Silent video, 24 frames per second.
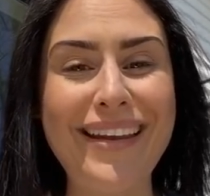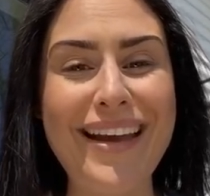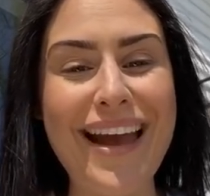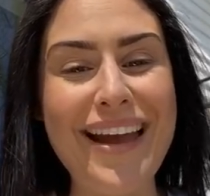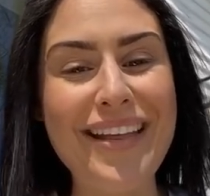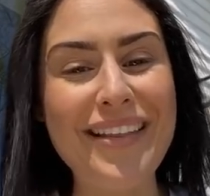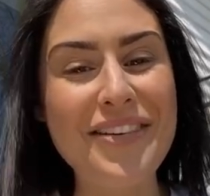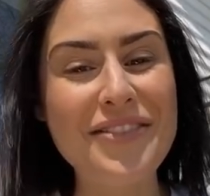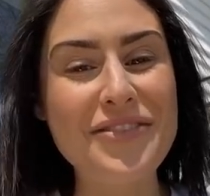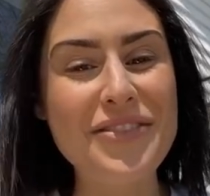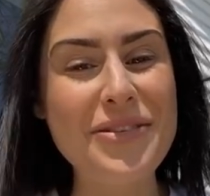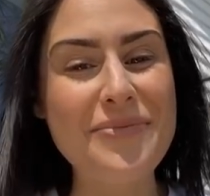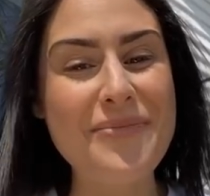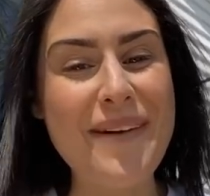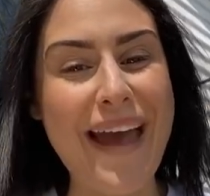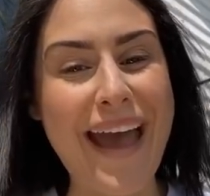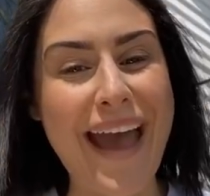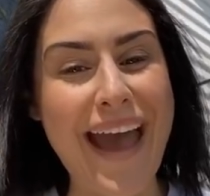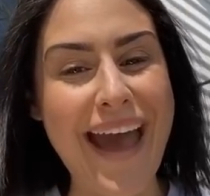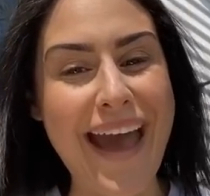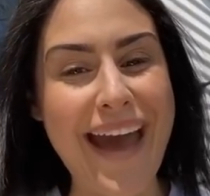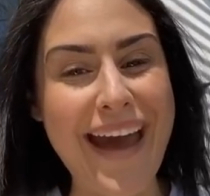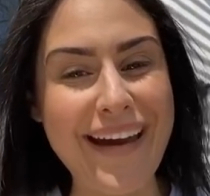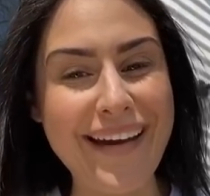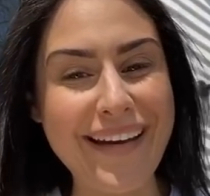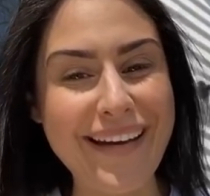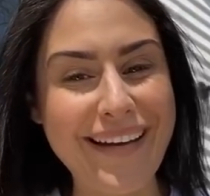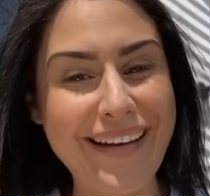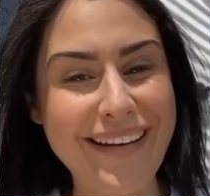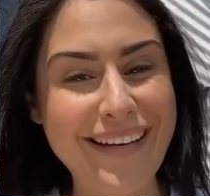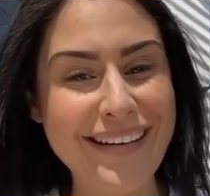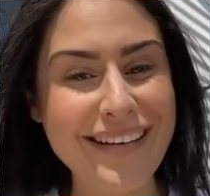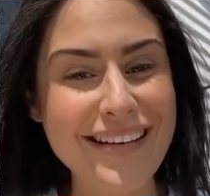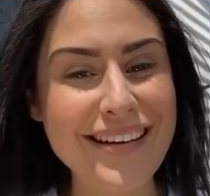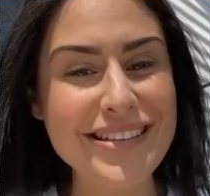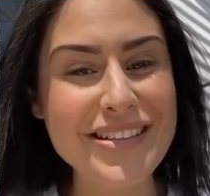I love you
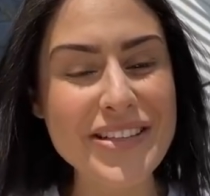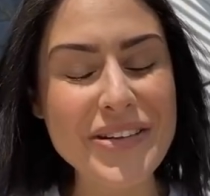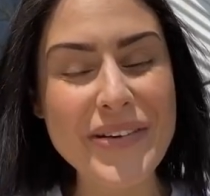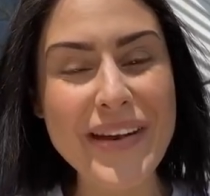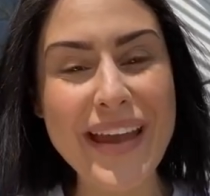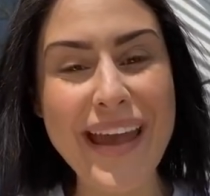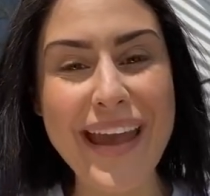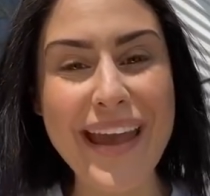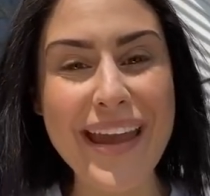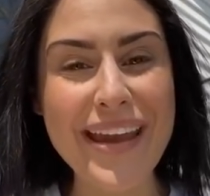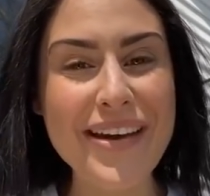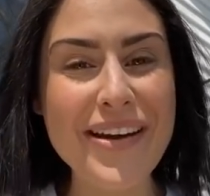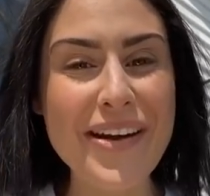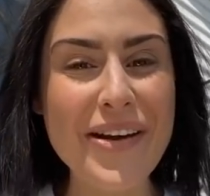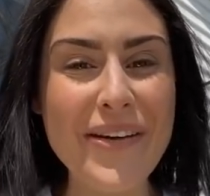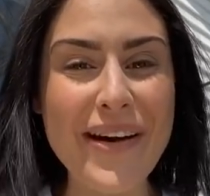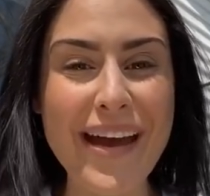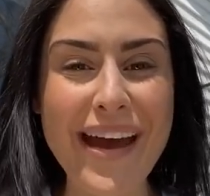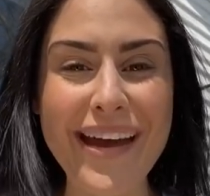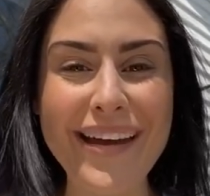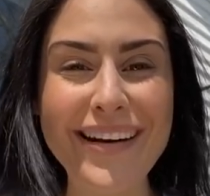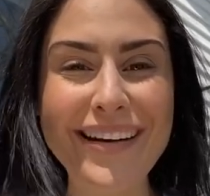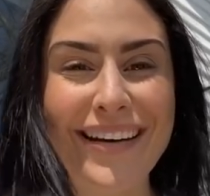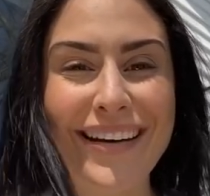back. It's okay. Go ahead.